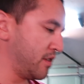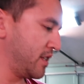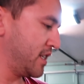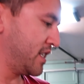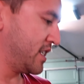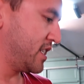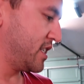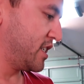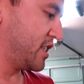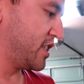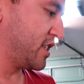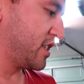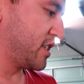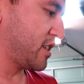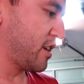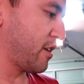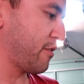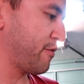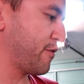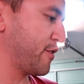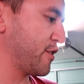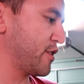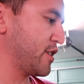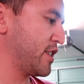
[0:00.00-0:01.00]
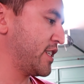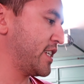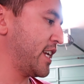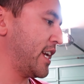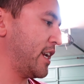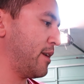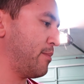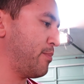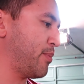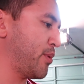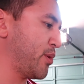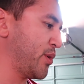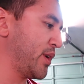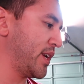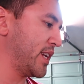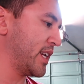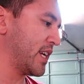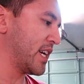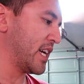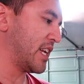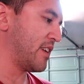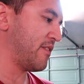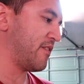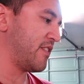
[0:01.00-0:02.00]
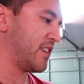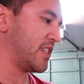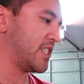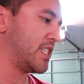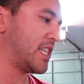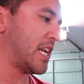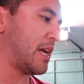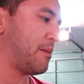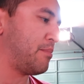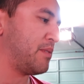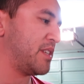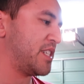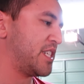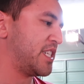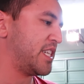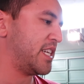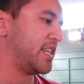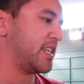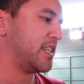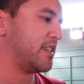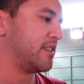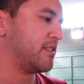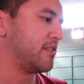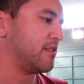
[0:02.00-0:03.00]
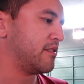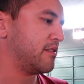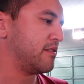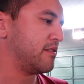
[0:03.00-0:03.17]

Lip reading: this is just our first data point, kind of establishing